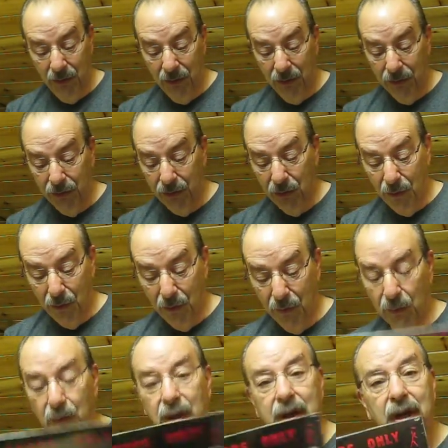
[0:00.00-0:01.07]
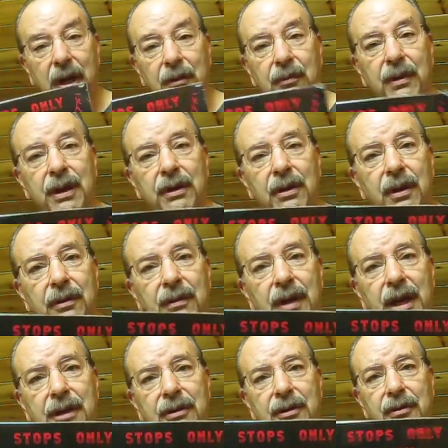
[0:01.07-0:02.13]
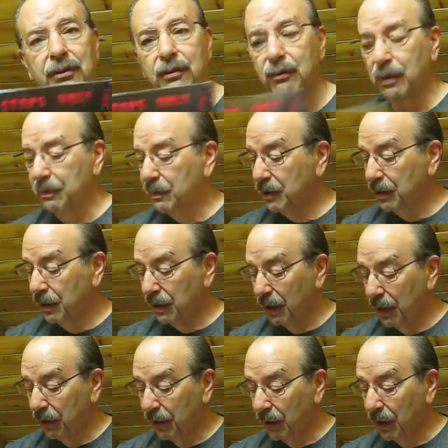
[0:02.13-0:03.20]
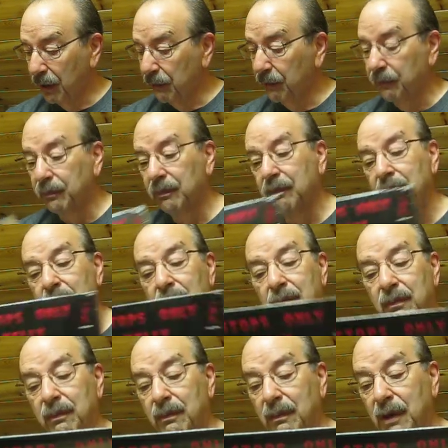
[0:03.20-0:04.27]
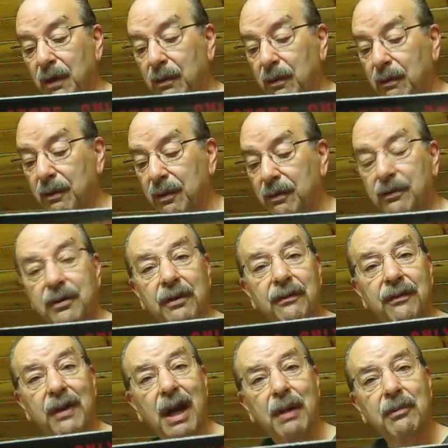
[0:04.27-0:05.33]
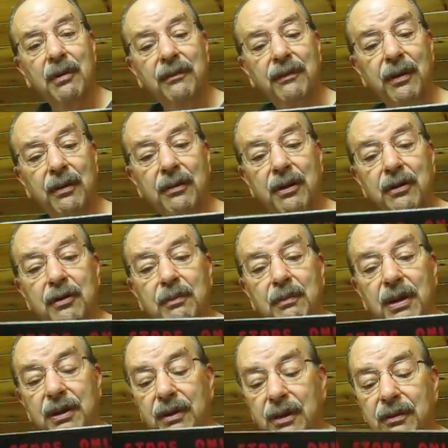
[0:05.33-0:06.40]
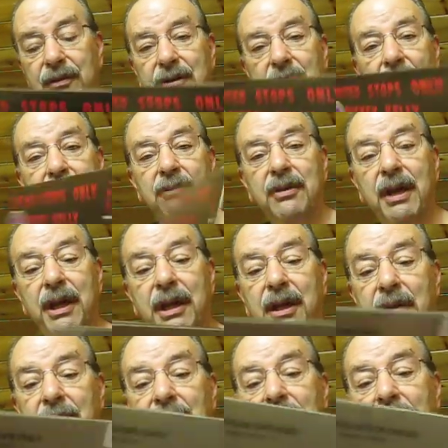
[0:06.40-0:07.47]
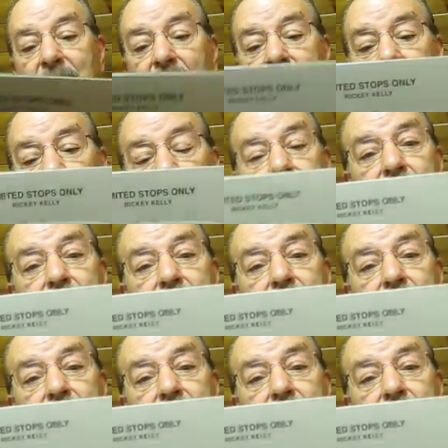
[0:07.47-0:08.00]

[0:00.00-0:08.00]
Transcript: So when I read that description, I thought not only is a vibraphonist, but this sounds like it's